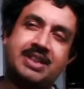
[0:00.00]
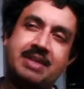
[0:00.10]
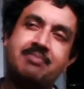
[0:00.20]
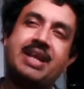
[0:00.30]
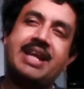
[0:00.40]

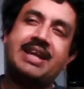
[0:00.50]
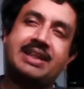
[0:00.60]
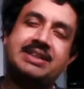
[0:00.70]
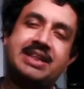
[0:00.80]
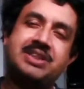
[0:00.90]
temple like
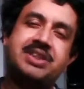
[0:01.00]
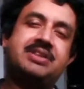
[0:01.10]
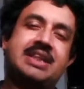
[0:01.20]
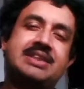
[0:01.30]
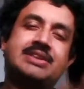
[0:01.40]
architecture
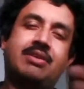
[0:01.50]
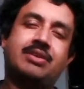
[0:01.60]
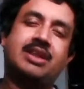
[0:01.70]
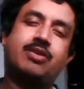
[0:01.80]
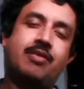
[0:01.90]
that is
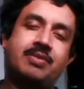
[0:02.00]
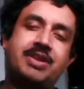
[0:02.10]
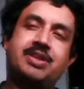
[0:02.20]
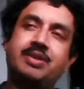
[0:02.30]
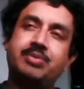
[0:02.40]
on the cover
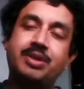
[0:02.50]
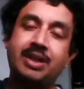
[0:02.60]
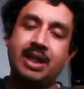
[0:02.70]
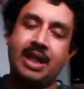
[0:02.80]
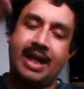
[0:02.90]
page of the
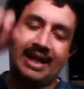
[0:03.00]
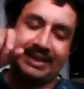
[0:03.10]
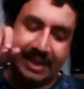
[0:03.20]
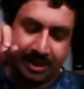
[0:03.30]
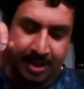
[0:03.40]
book,
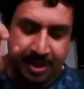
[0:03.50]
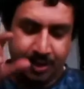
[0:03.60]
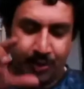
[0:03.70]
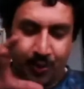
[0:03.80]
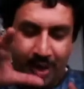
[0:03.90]
and then
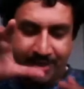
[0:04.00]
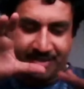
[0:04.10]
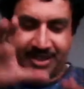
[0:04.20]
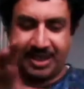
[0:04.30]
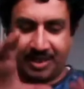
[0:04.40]
you look at
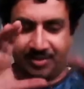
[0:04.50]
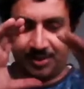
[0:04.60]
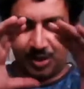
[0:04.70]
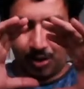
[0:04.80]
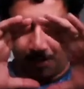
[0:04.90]
vertically
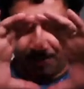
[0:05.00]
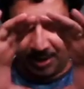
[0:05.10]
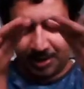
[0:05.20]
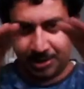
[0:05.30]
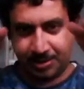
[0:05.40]
from the top,
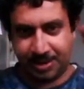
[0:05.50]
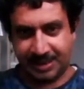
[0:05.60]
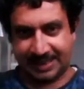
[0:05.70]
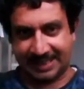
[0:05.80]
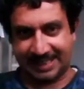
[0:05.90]
so
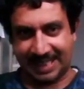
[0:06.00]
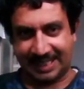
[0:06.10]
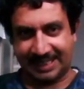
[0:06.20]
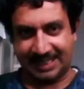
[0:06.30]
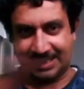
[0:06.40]
it's
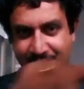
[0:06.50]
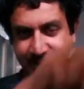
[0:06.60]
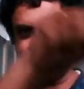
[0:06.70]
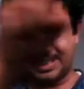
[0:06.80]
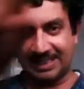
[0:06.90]
like this,
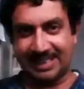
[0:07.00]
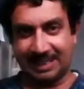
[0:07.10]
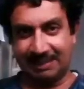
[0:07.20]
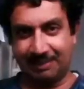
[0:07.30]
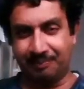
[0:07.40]
so you get a
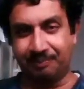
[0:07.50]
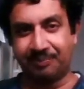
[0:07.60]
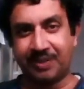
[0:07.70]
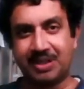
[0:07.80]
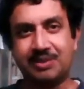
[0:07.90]
circle,
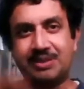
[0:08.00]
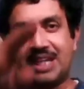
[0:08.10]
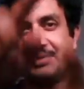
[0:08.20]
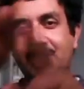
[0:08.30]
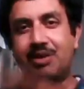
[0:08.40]
so
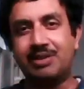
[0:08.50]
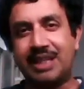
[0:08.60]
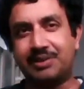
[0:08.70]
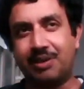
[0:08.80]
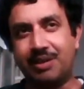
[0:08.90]
that we call
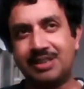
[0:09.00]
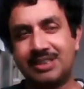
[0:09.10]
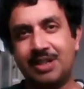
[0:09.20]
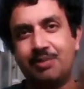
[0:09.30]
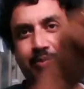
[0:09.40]

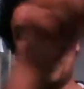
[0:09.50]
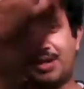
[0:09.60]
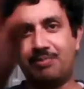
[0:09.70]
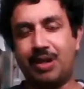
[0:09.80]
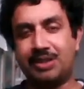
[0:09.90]

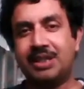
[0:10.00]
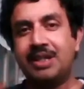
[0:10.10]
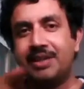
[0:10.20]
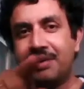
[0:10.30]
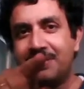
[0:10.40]
polar plot.
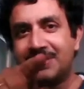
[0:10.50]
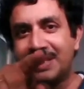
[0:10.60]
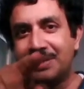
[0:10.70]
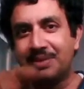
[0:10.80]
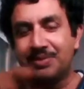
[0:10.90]
Now
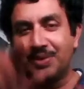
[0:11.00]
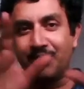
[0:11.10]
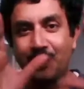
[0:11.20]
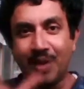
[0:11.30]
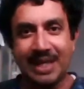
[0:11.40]
if you
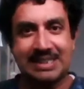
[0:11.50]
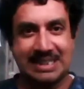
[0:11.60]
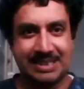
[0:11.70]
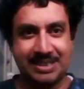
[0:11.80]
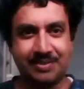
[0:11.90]
look at
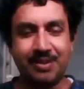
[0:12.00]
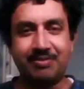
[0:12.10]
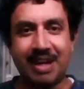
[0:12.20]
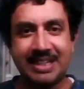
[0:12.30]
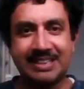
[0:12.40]
it, you will
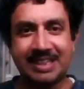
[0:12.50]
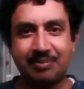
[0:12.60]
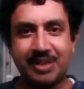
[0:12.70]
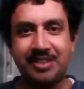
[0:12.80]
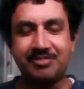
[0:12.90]
find
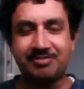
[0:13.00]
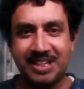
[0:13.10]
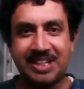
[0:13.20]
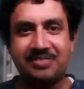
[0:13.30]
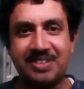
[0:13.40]
something
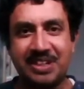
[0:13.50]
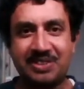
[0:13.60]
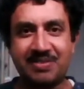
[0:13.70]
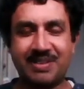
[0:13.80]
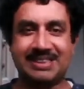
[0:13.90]
very very
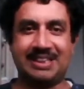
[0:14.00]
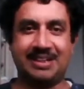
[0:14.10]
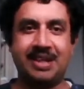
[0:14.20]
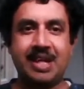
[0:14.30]
interesting,